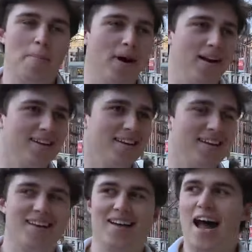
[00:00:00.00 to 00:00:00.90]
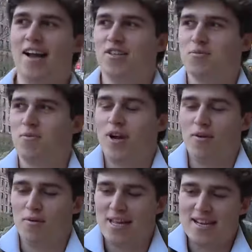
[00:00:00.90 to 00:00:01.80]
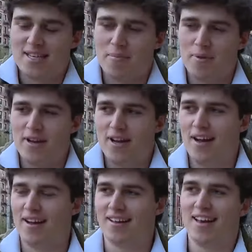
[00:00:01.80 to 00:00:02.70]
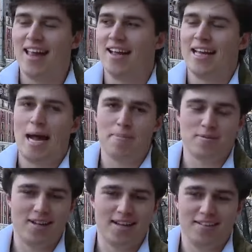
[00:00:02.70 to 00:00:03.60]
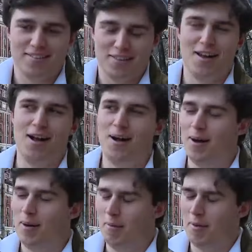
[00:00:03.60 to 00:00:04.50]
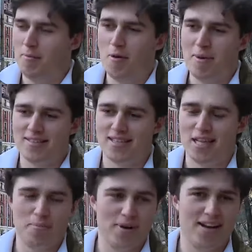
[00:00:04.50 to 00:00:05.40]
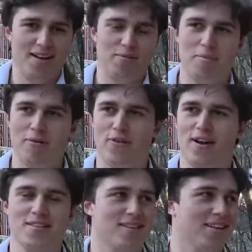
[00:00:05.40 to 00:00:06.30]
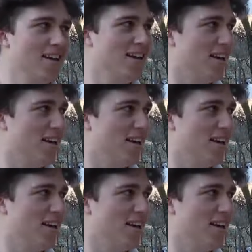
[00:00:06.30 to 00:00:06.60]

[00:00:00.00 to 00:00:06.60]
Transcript: But I just, you know, needed something to encapsulate um, the moment, celebrate it with my friends, and